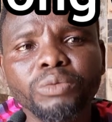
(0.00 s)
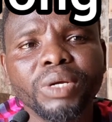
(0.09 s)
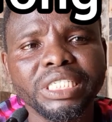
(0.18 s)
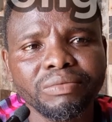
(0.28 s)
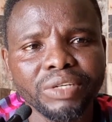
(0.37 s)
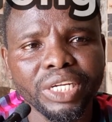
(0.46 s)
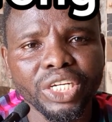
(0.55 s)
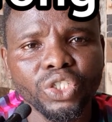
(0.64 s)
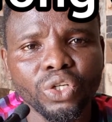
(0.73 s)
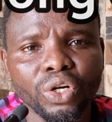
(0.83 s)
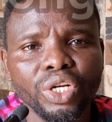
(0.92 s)

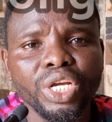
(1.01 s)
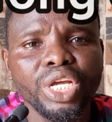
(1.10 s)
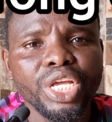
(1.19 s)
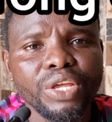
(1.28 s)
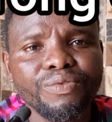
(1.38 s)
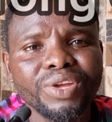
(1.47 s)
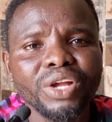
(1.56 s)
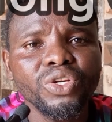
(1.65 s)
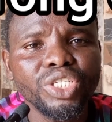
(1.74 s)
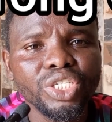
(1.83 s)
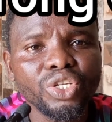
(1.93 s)
specification. If you are
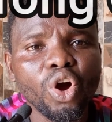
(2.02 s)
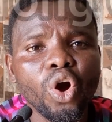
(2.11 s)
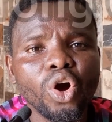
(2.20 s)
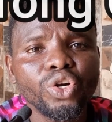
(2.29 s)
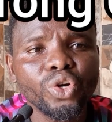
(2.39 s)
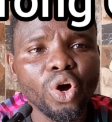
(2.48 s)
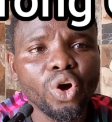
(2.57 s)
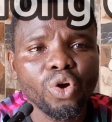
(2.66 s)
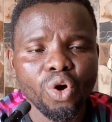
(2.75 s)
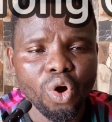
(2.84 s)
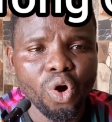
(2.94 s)
using
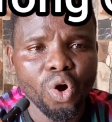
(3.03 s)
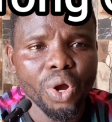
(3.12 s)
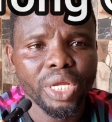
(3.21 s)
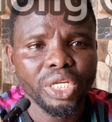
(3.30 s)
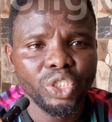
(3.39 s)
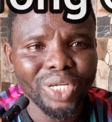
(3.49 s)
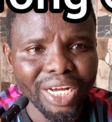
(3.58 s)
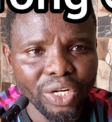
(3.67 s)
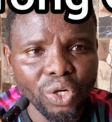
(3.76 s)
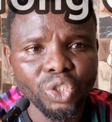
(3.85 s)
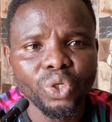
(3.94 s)
wrong oil, you are
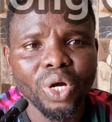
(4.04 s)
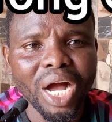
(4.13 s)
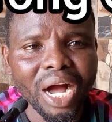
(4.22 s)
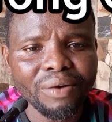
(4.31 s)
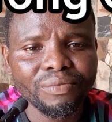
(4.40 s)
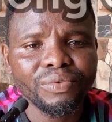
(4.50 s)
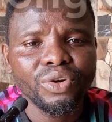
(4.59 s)
going to have